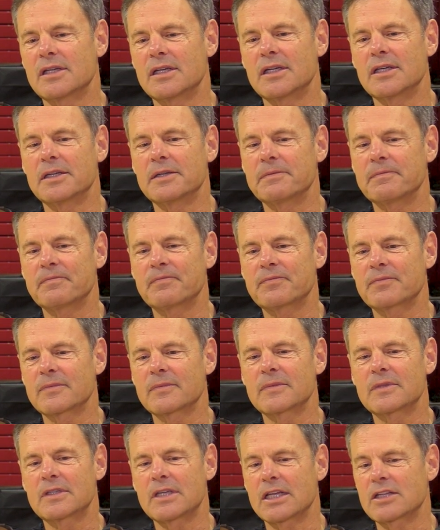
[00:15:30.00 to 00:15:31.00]

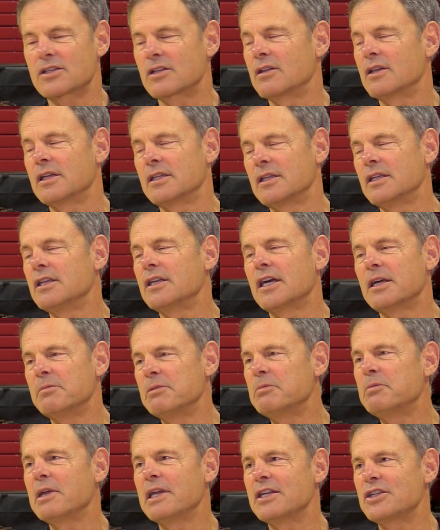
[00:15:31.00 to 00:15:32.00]
you gotta
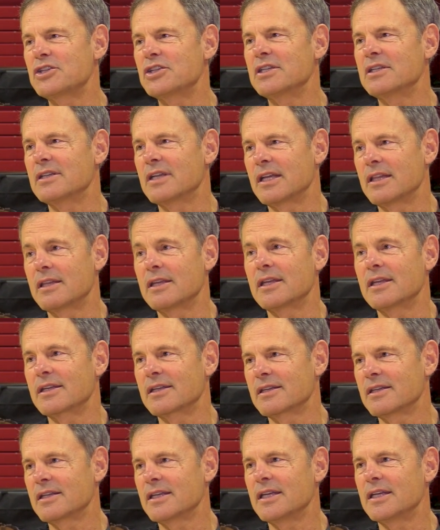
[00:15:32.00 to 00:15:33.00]
be patient, I
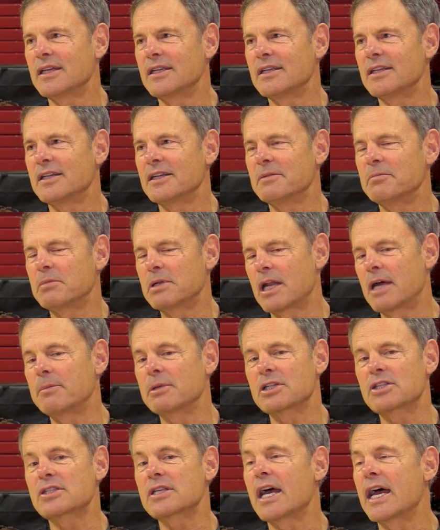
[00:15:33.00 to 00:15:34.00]
think. And but I'm
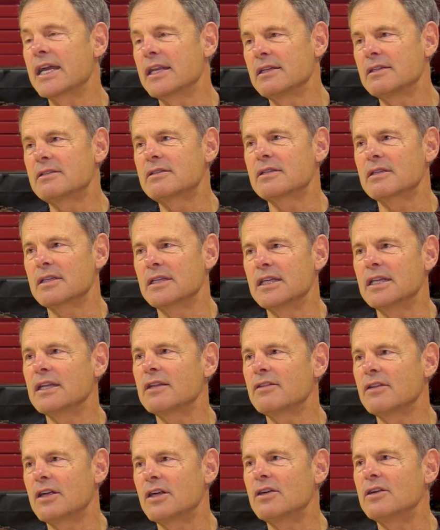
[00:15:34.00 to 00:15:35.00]
excited to get
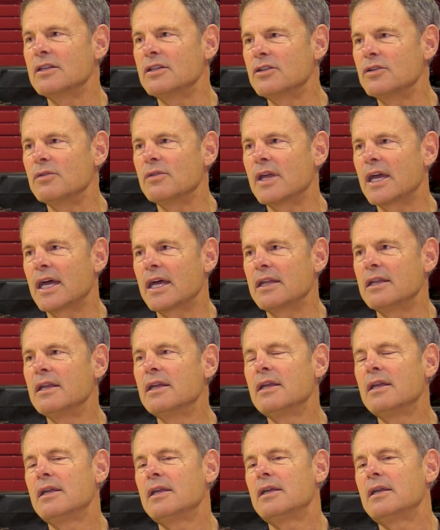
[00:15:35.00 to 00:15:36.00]
in there and do that,
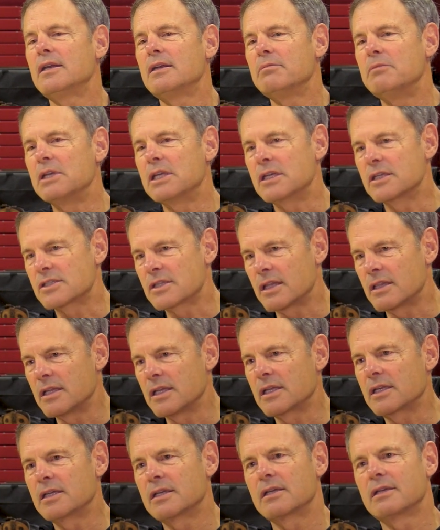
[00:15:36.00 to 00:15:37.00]
because I
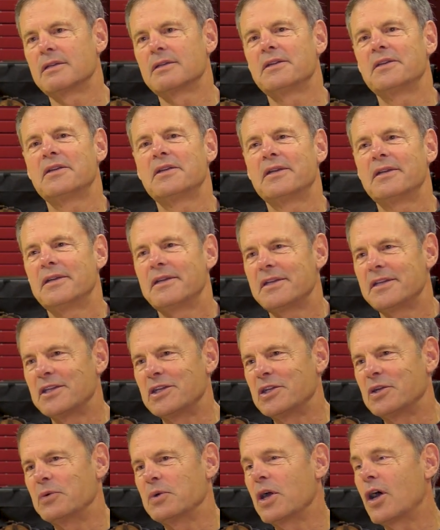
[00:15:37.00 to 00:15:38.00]
think,
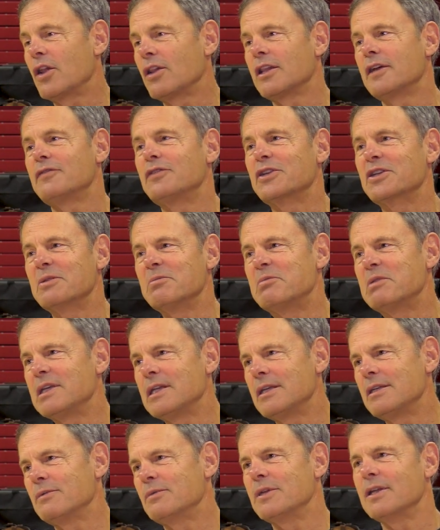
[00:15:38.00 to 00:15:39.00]
you know, we all love to
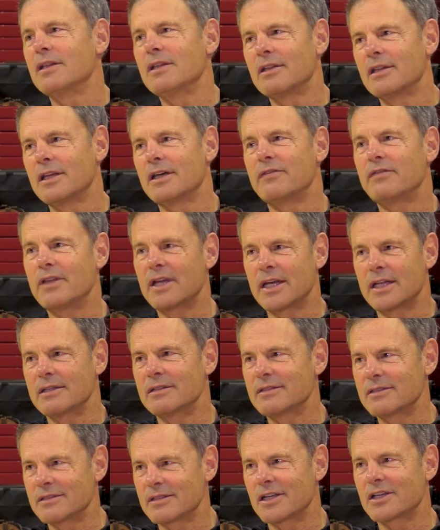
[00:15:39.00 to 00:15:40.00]
compete. We love that
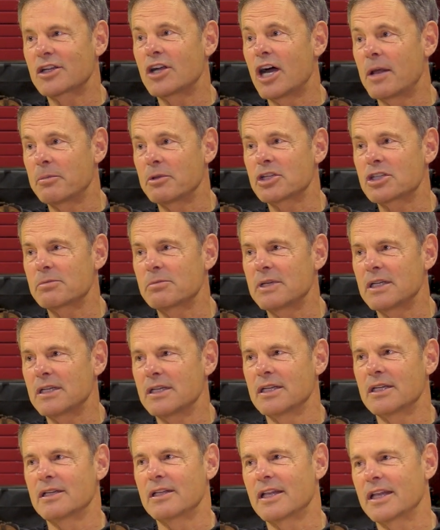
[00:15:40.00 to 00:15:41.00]

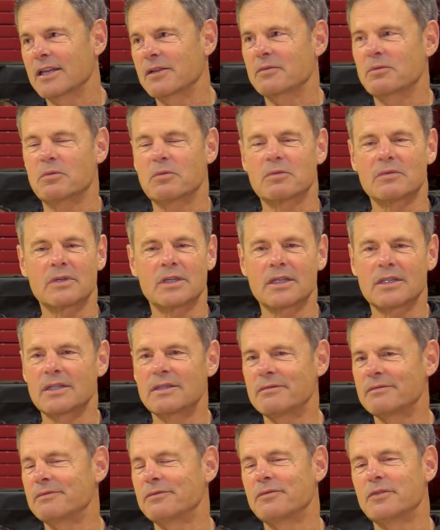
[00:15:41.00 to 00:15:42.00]
accomplishment, and like
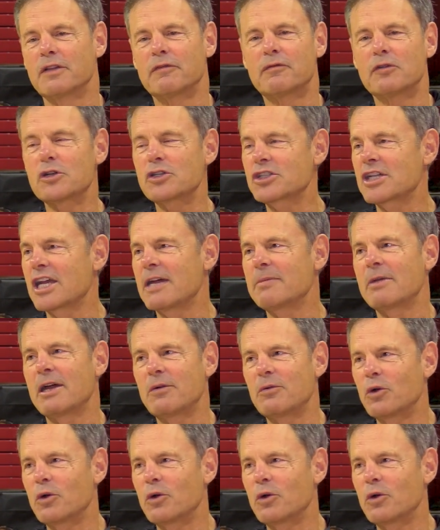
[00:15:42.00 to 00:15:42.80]
the first time I